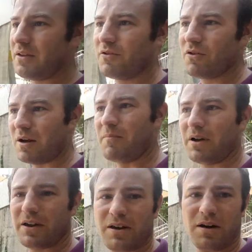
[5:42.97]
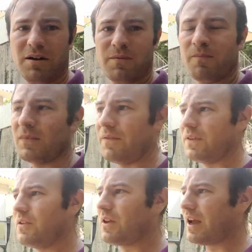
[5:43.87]
could come by car. I
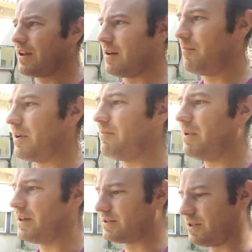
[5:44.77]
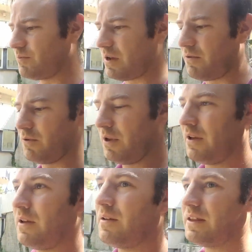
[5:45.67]
think you can come by bus as well
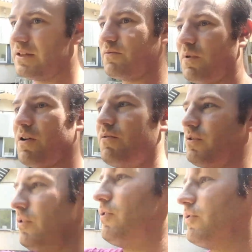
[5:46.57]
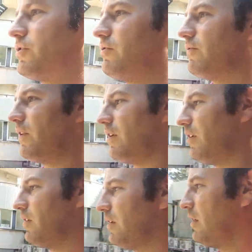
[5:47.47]
there's a road not too far
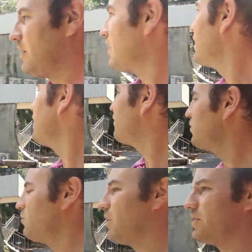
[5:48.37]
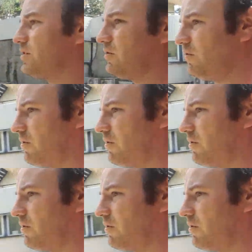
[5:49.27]
if you were to